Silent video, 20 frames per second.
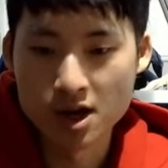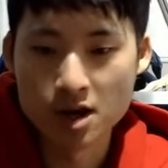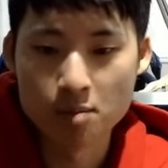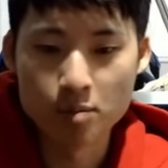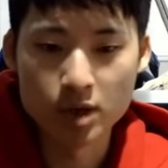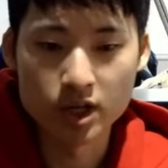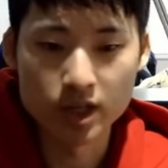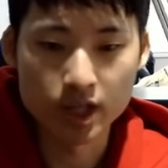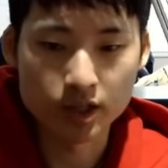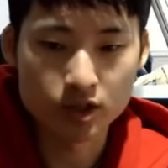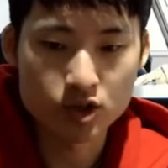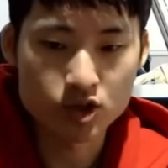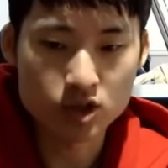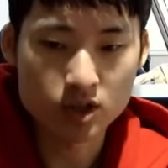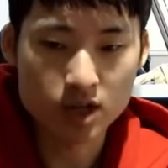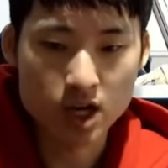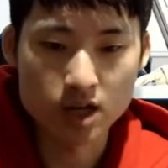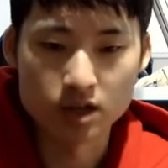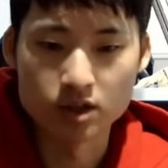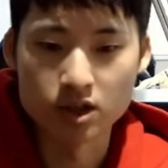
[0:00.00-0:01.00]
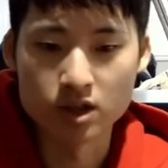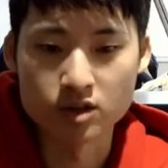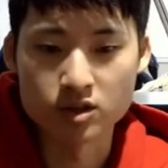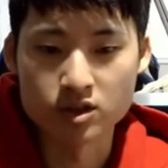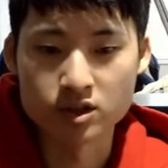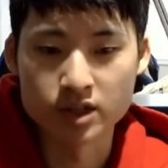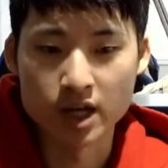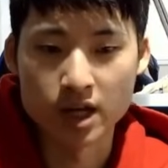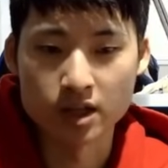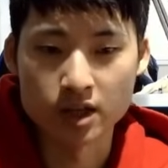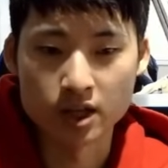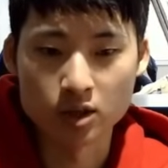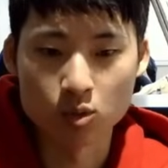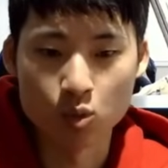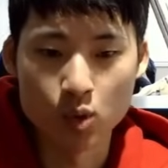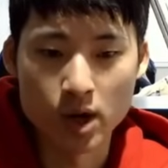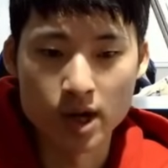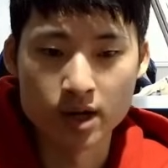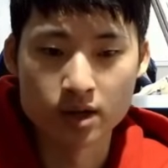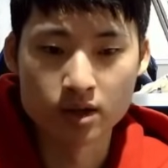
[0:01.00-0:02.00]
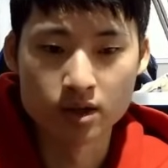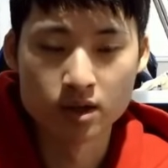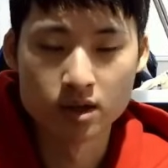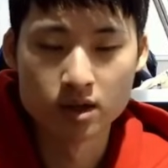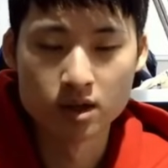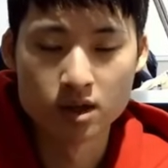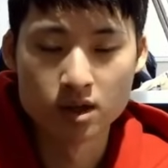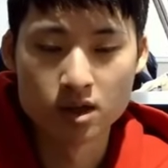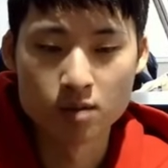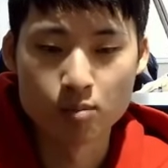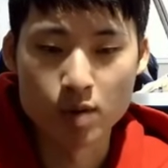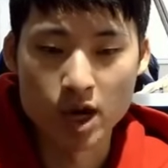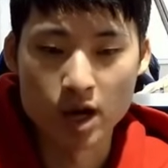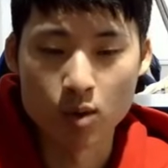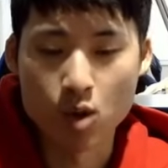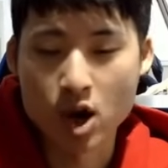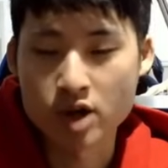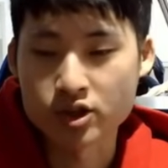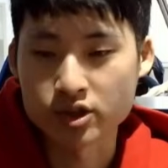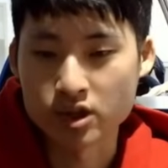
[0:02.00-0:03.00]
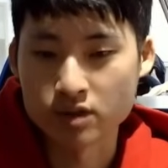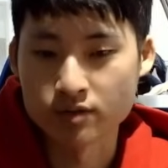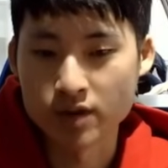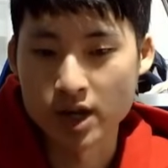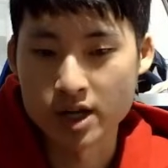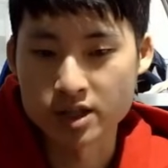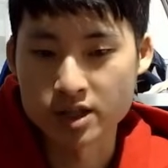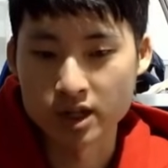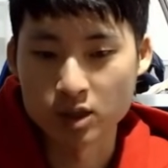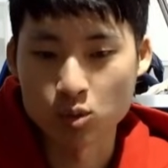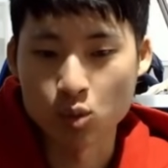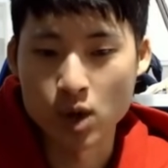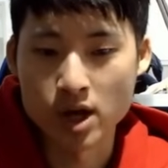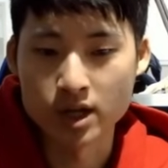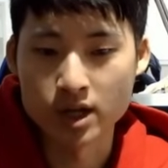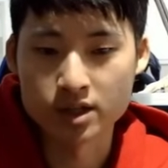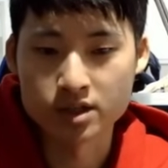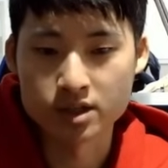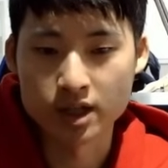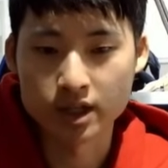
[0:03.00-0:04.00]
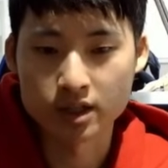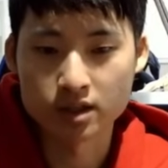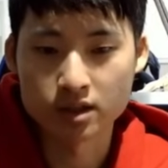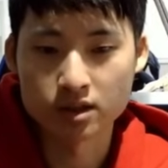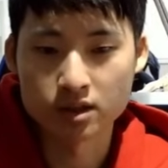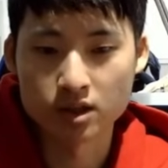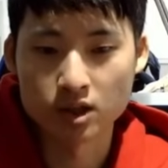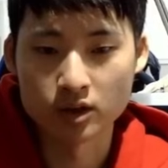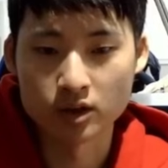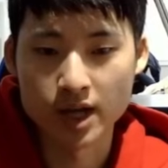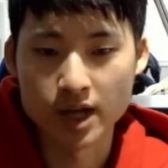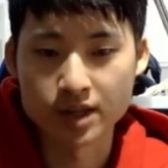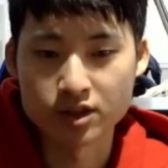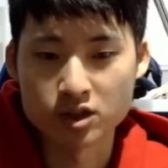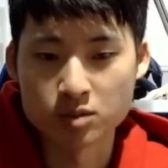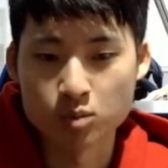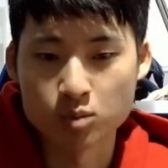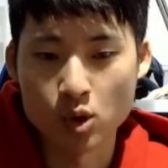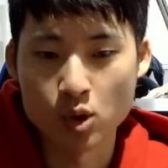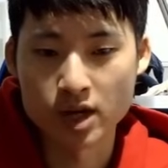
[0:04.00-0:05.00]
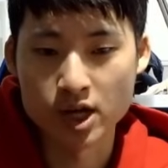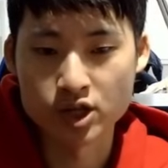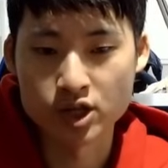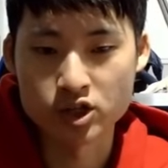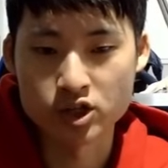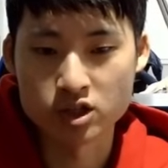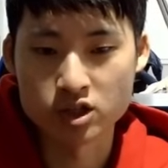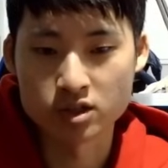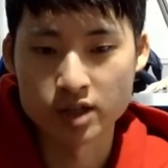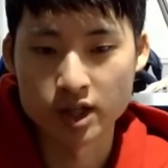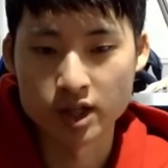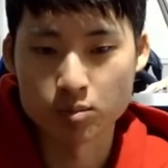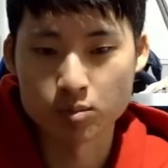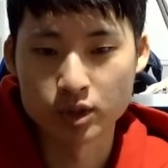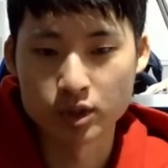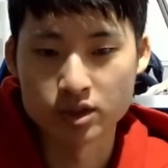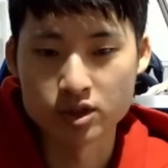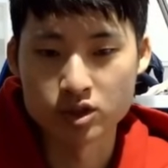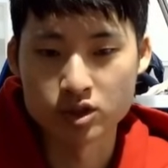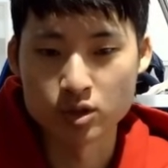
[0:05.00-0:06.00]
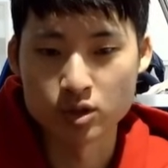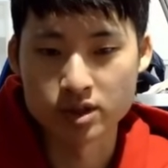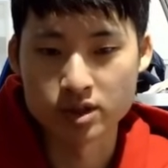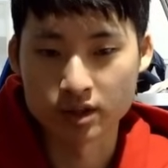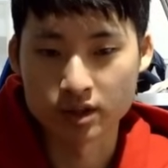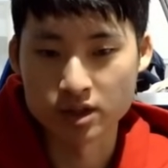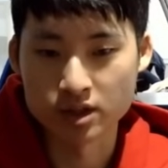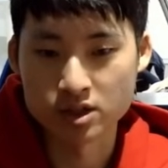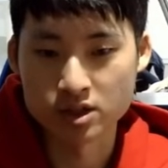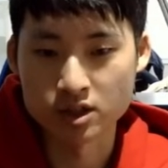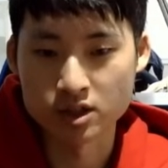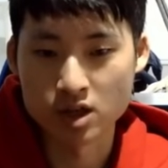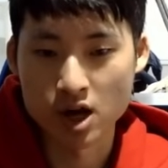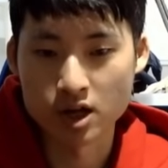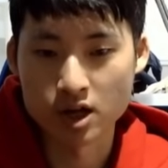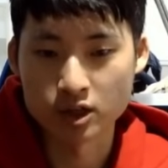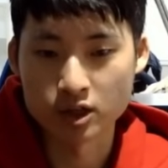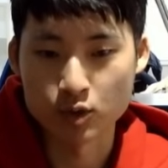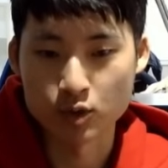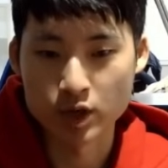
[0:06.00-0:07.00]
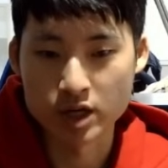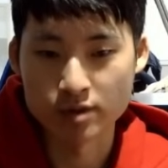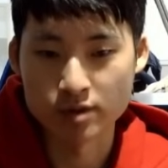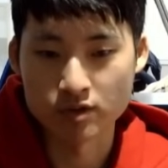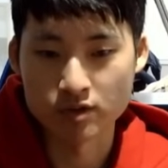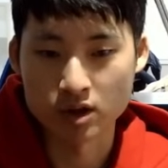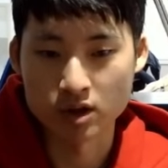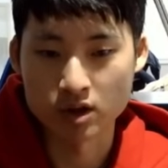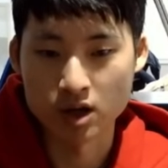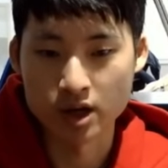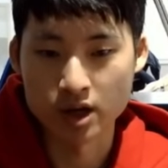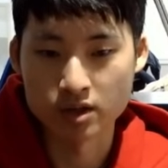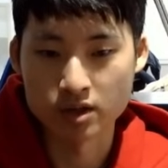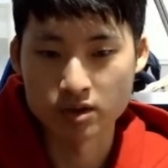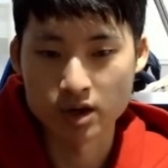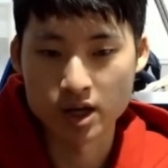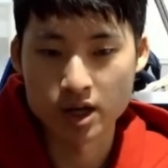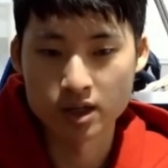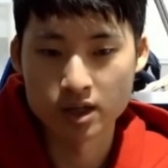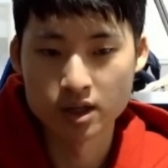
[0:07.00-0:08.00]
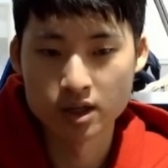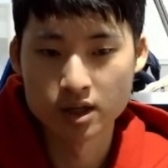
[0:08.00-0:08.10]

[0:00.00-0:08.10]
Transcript: But like you should kind of understand like when, by watching your fights, like when it's like, okay, at this point I should just like put this units like this and not greed but frontline, right?